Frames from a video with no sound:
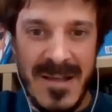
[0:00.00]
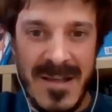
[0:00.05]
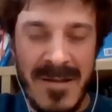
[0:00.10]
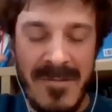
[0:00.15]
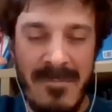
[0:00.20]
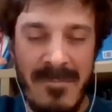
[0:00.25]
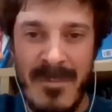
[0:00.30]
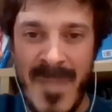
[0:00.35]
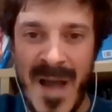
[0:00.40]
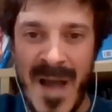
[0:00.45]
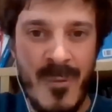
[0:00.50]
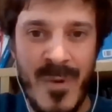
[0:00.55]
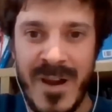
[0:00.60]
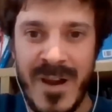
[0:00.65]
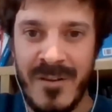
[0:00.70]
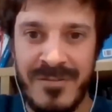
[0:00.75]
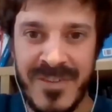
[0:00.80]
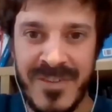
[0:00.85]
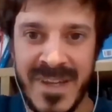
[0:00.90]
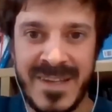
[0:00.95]
my way of
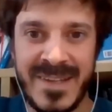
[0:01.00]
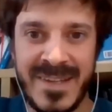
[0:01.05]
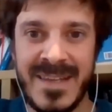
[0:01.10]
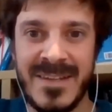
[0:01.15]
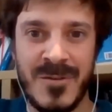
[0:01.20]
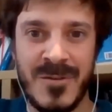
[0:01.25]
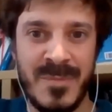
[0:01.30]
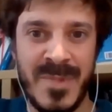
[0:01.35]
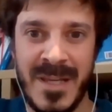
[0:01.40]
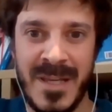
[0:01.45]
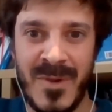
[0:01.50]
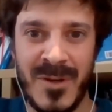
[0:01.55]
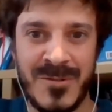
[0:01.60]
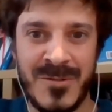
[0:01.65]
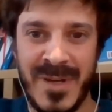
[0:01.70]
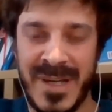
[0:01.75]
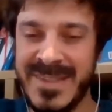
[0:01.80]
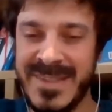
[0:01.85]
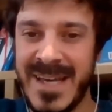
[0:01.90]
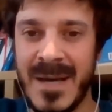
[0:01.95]
thinking to be able to
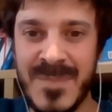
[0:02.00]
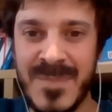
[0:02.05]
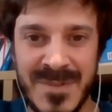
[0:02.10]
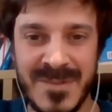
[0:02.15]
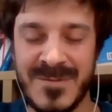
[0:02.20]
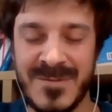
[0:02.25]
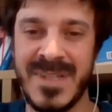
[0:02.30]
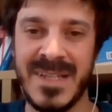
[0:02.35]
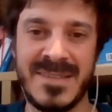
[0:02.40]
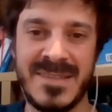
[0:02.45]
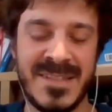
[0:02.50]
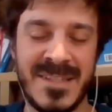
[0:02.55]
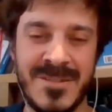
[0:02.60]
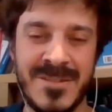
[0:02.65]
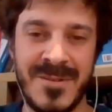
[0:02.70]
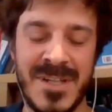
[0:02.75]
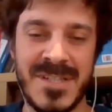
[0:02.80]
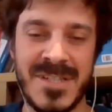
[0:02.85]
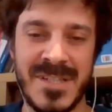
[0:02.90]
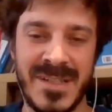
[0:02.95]
adapt to that
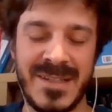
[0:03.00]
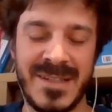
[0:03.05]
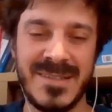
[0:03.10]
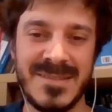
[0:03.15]
situation.